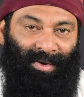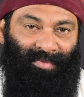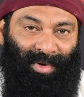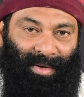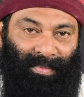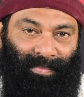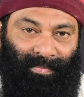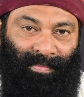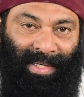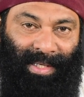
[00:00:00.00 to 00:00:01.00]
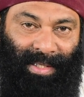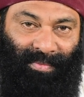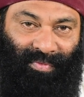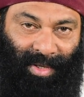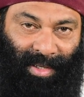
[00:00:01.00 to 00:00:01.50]
For a
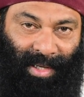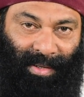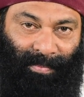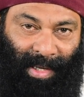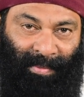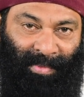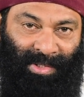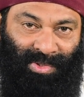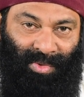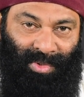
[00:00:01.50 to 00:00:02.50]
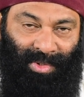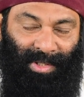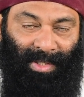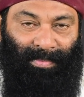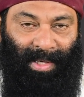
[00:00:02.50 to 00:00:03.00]
middle, for a primary school, you
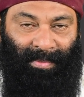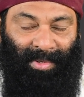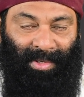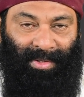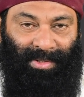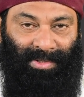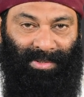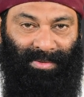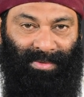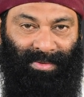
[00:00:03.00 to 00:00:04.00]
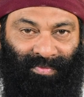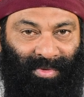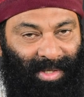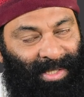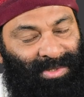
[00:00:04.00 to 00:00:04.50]
need a primary teacher.
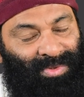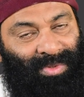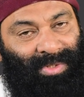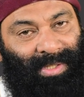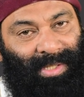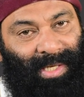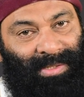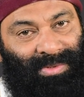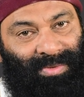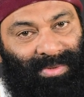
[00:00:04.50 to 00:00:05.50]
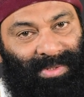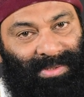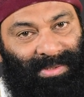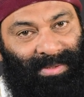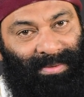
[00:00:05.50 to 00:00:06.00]
For high school, you need a high school
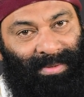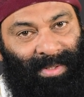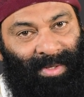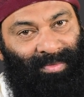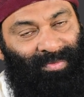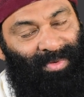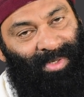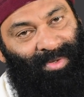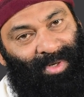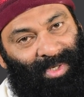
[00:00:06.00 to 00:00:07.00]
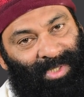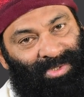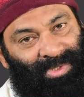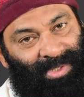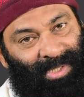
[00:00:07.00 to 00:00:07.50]
teacher. For a
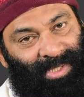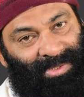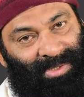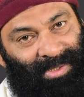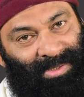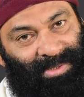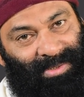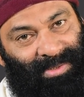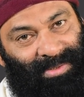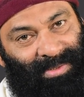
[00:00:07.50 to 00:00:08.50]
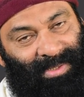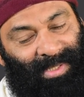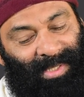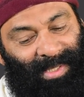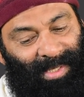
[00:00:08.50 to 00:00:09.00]
college, you need lecturers
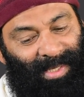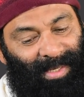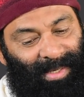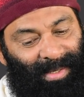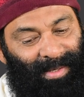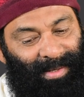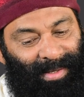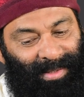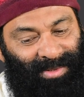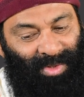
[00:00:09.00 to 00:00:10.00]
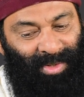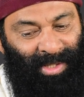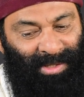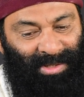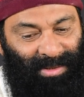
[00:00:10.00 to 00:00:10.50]
so
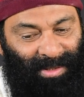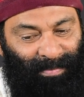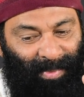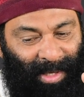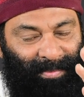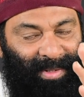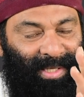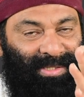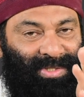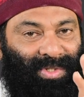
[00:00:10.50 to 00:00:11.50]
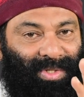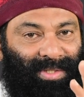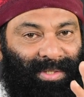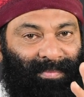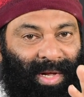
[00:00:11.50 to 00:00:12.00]
each department has
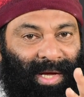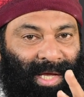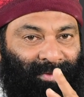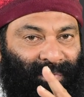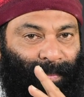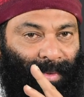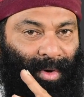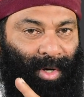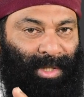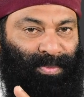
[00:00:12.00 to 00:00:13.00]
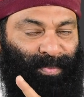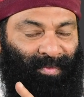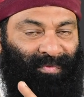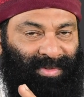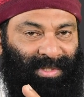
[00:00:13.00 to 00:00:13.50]
got. If a college
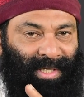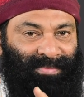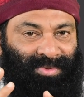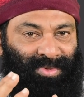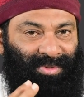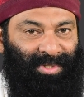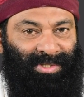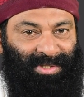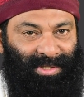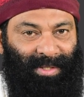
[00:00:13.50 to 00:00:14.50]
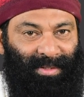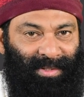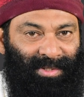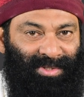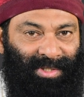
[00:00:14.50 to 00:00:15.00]
professor comes to teach uh,
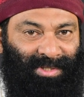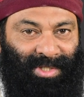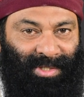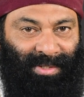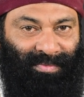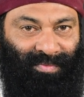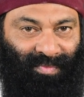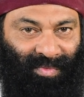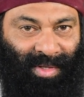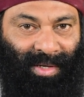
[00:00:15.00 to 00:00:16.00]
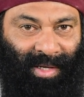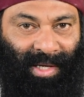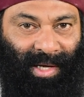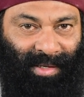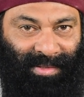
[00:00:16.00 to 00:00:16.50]
nursery children, will
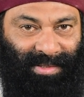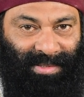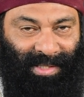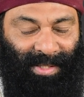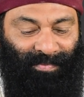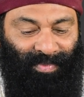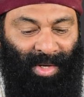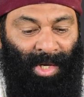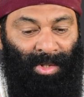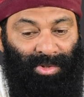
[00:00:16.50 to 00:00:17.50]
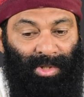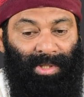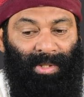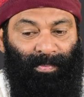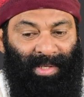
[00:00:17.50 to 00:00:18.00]
he understand? So
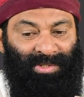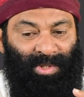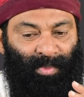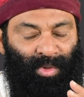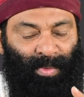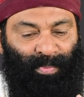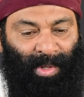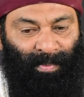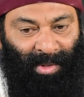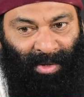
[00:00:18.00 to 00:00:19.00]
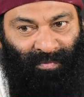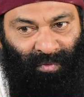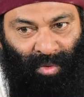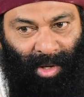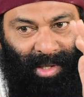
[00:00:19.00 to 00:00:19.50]
it depends upon the people. If
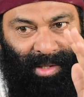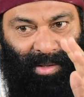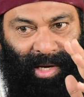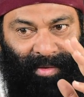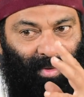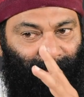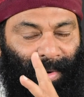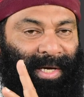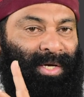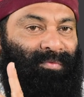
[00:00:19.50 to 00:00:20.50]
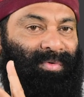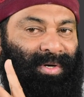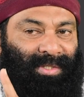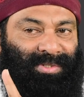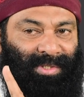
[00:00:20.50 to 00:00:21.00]
you are, have a mind of a
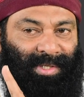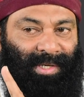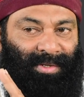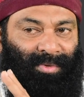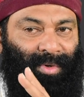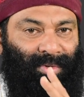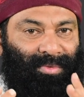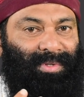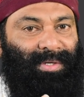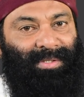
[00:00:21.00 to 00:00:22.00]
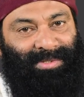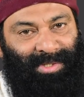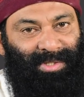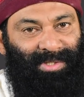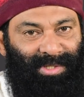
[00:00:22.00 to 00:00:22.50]
nursery, you go to the
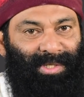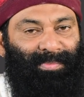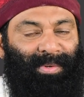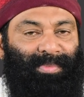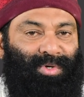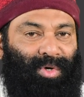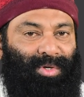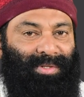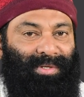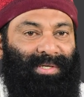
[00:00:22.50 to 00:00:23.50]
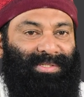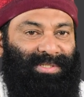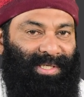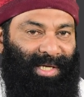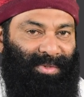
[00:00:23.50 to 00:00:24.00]
nursery teacher. He might be talking the
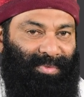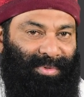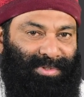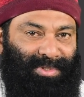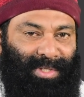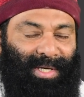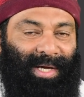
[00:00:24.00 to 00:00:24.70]
nursery language.